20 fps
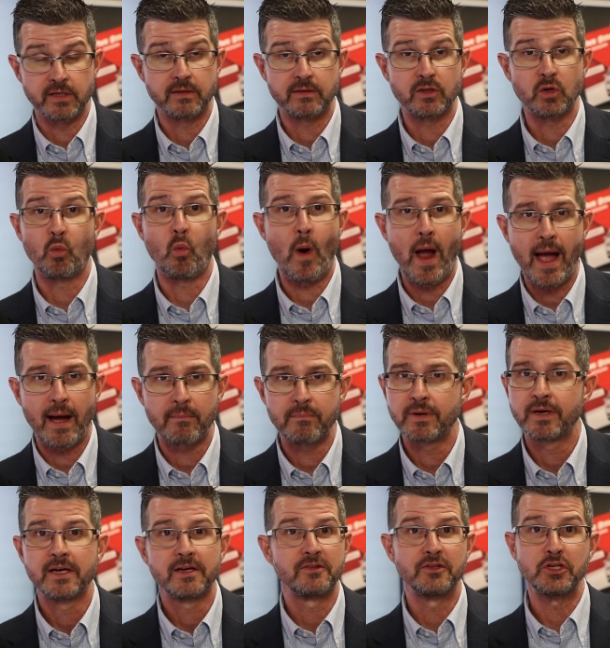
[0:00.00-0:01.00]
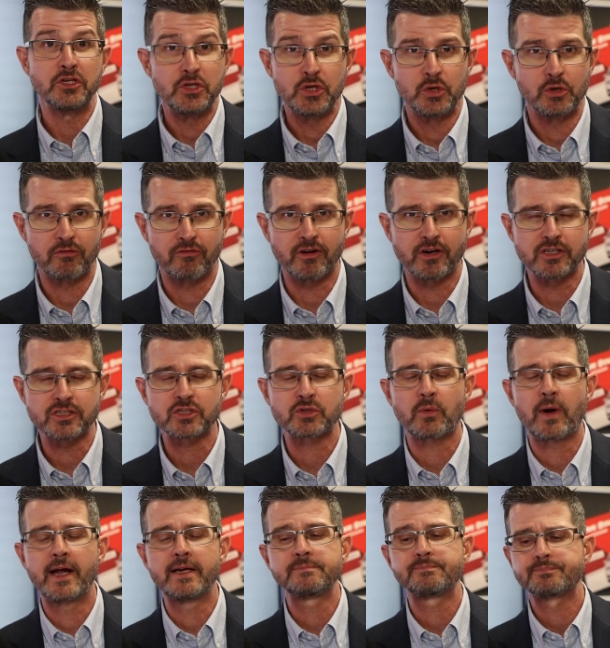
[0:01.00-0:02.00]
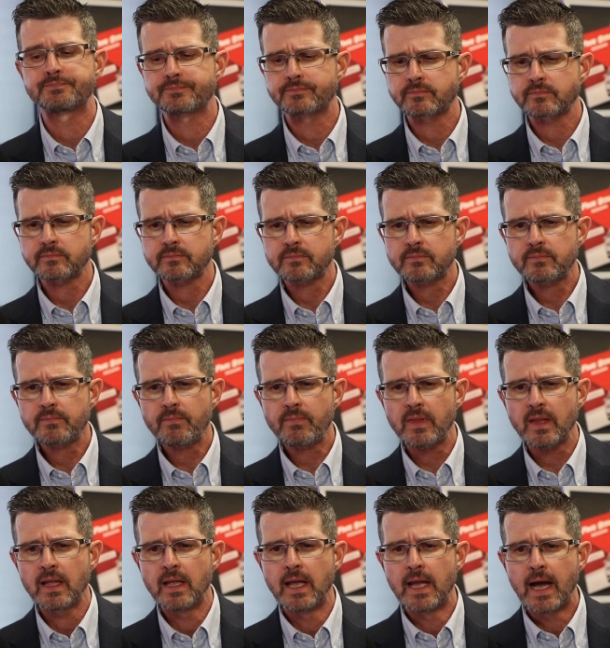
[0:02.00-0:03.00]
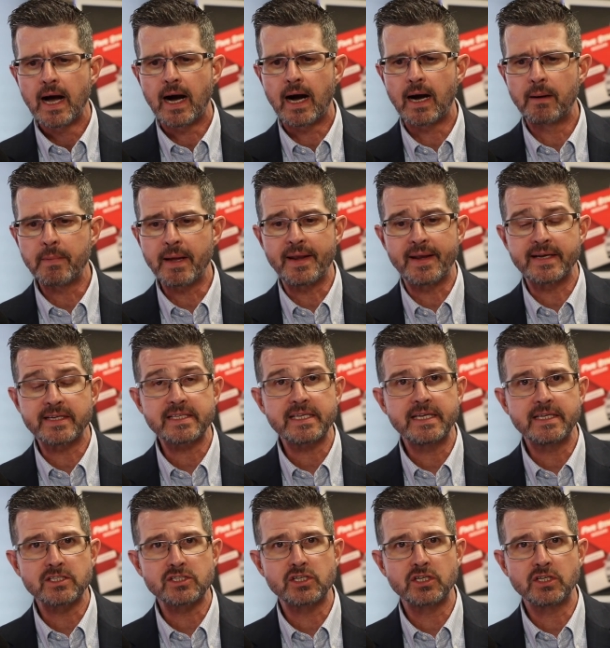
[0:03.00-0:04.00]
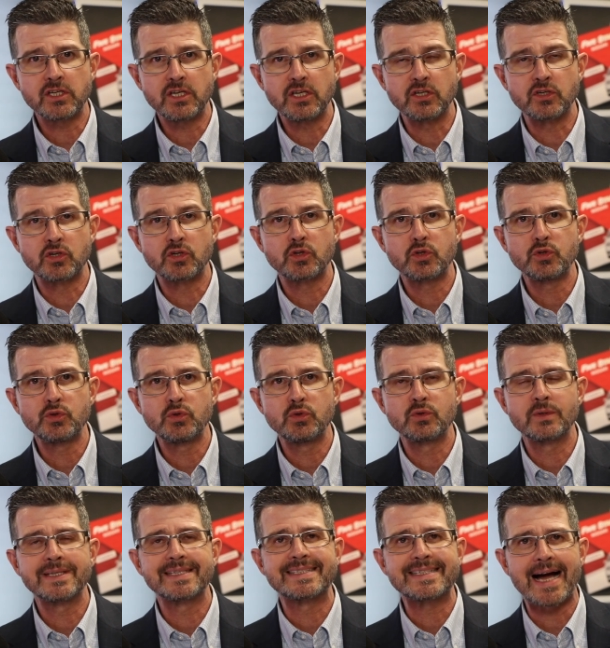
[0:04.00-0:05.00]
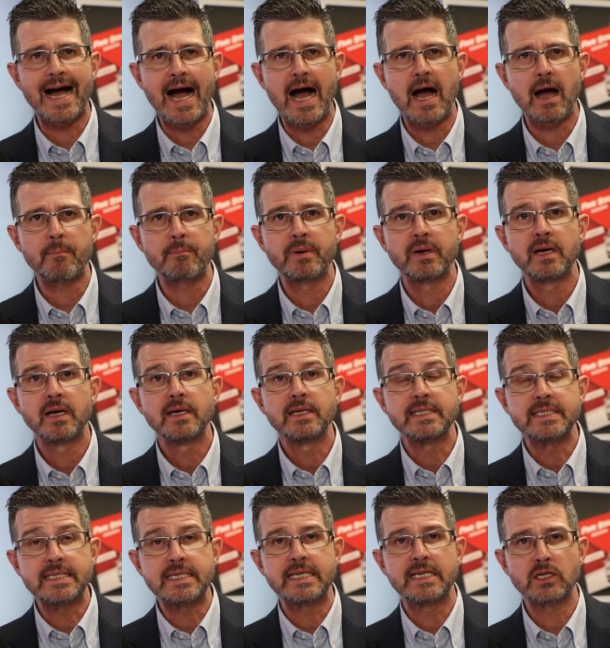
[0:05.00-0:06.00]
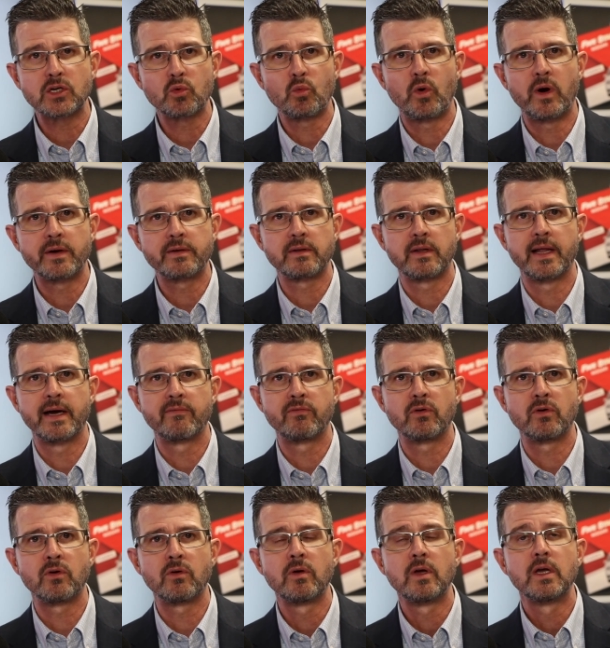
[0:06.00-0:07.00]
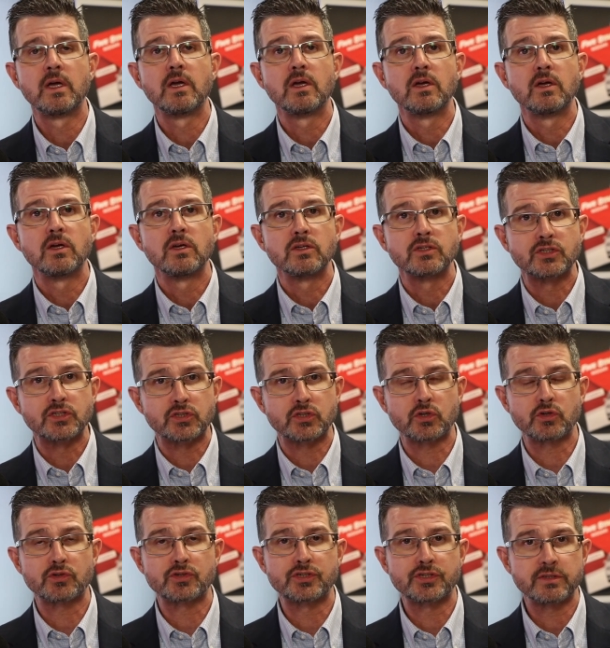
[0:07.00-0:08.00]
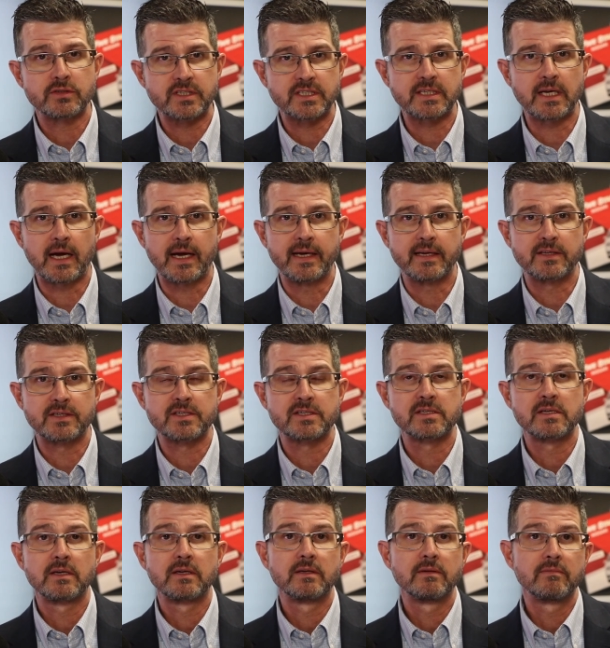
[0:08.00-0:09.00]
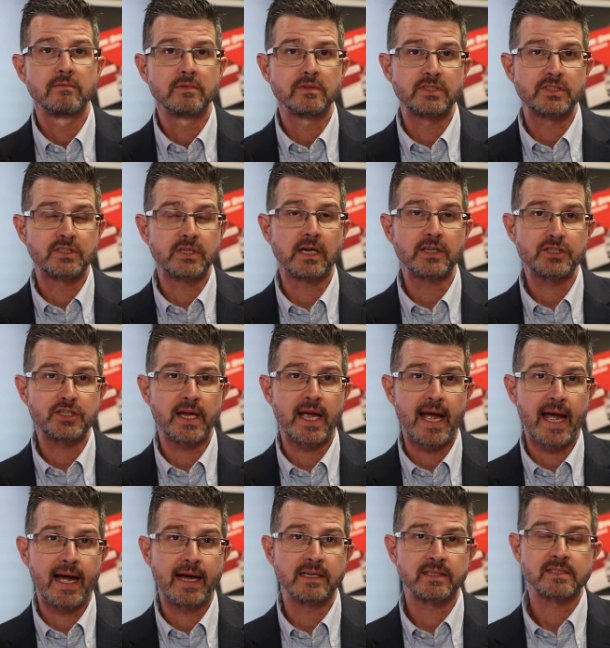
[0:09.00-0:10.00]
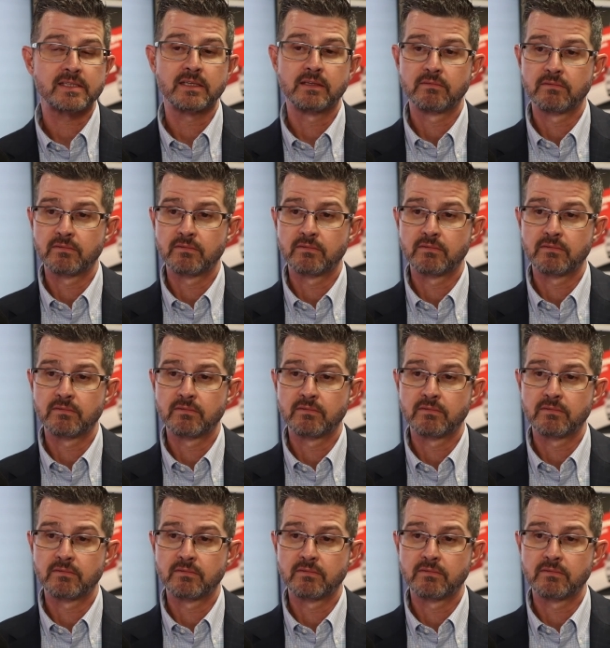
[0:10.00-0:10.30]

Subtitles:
web, the universe, right? And it is going to include top tier 1 level search sites such as